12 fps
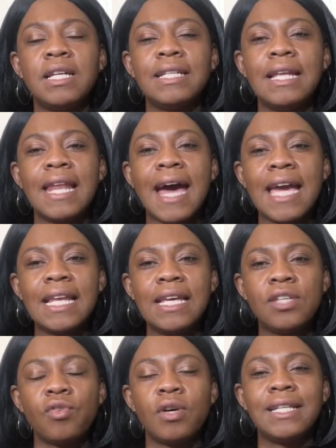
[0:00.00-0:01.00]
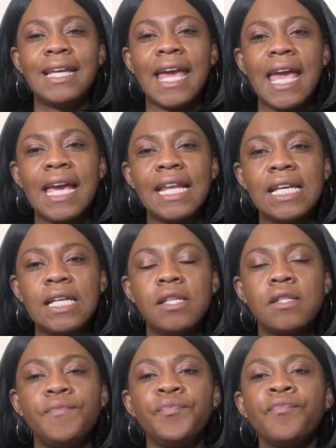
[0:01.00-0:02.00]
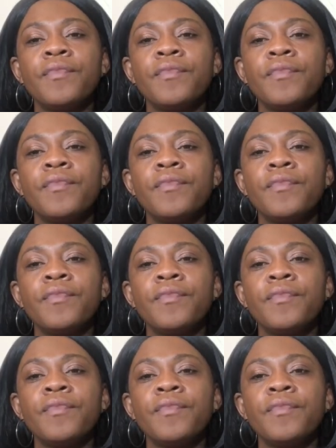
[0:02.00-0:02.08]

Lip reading: in the 90s or in the 80s?